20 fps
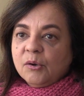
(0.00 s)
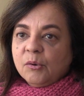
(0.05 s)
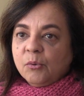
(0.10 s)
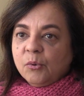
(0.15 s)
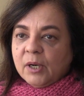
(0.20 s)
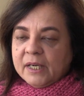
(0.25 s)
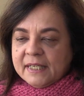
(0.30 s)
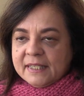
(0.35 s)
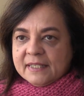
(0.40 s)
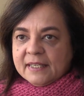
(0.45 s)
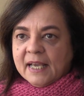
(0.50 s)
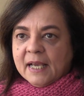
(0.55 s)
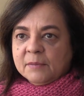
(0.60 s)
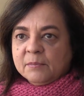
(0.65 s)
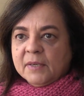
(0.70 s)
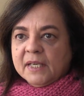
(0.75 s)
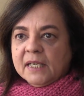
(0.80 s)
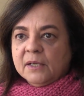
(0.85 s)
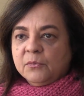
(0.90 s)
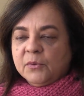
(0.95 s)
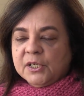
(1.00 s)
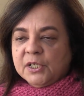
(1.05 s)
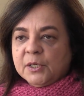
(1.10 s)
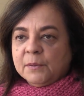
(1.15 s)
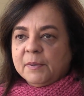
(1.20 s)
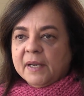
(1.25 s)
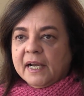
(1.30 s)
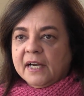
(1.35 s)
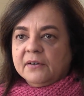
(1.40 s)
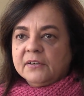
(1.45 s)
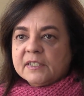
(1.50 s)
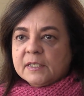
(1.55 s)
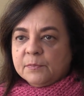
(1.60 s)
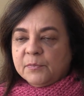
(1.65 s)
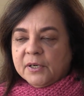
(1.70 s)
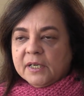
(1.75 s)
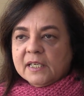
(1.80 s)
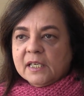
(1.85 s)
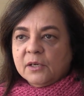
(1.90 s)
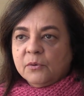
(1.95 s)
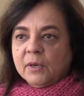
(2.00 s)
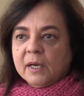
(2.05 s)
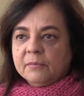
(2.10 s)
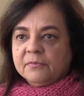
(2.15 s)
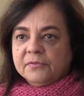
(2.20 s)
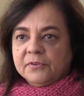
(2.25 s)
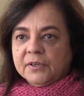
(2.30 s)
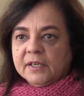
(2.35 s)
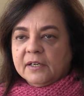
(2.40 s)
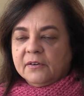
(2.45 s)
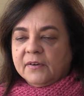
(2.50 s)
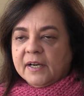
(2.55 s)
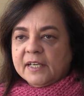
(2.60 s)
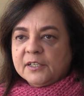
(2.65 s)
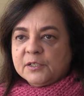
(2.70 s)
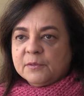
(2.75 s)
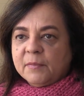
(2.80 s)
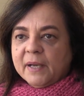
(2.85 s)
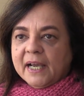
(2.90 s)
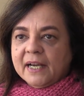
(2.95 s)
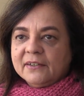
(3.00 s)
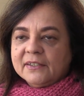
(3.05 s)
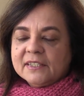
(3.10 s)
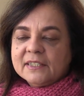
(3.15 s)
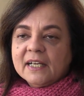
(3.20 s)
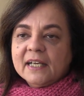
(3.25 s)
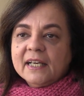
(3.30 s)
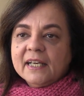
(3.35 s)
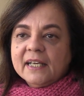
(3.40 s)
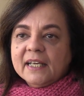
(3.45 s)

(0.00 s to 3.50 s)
What does that mean when your parents bring you up for an arranged marriage?